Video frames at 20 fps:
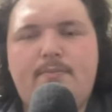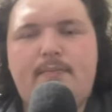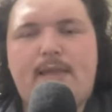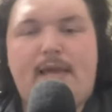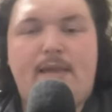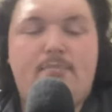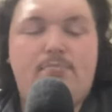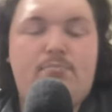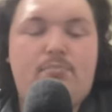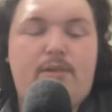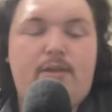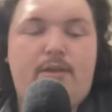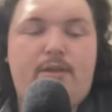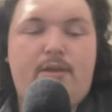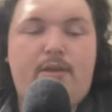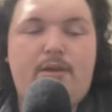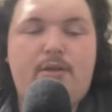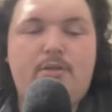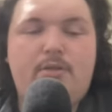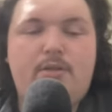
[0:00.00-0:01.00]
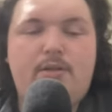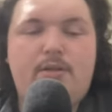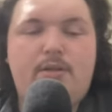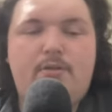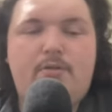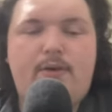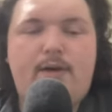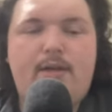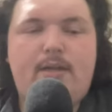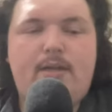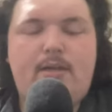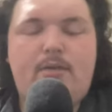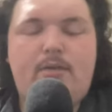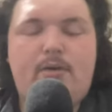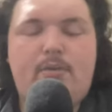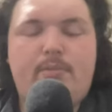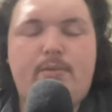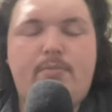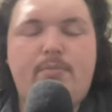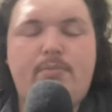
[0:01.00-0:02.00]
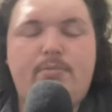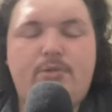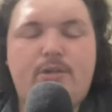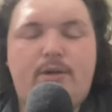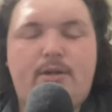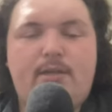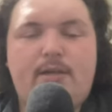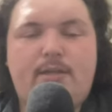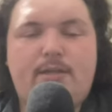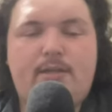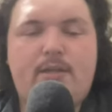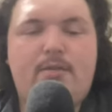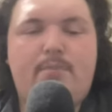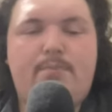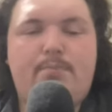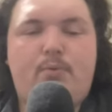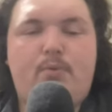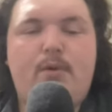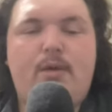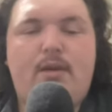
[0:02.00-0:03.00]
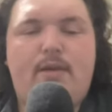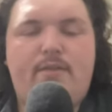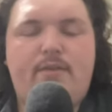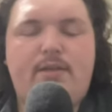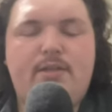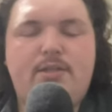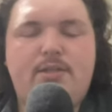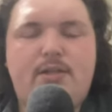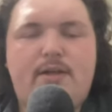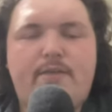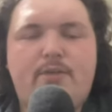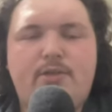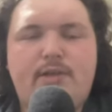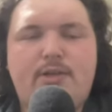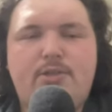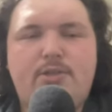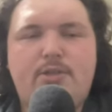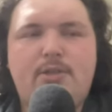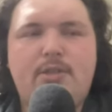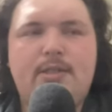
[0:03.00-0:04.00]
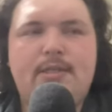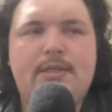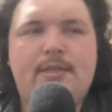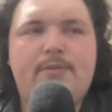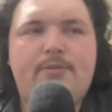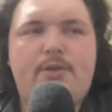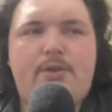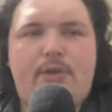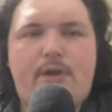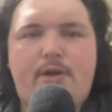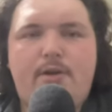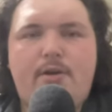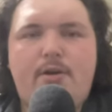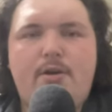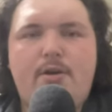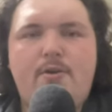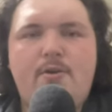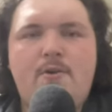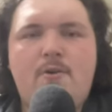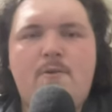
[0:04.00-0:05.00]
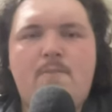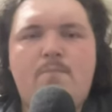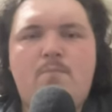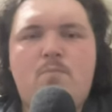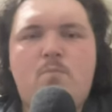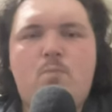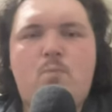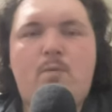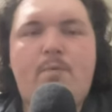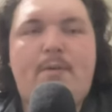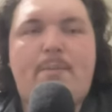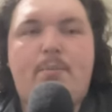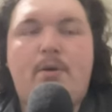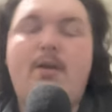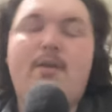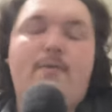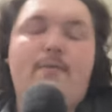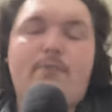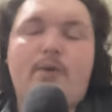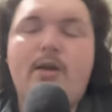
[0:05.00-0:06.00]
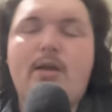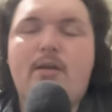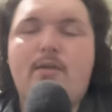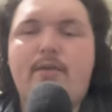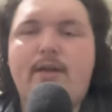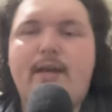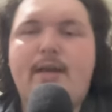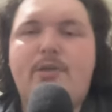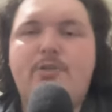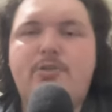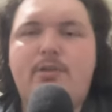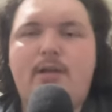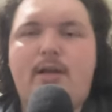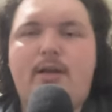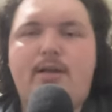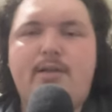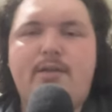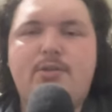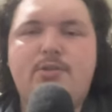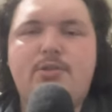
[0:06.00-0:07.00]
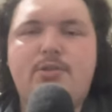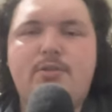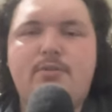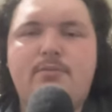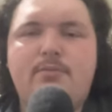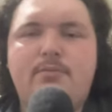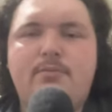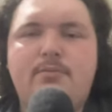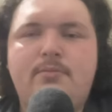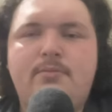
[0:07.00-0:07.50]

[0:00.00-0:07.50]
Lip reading: And the Thunder, to their credit, to the point of this conversation, the Thunder will be put in front of a national audience soon.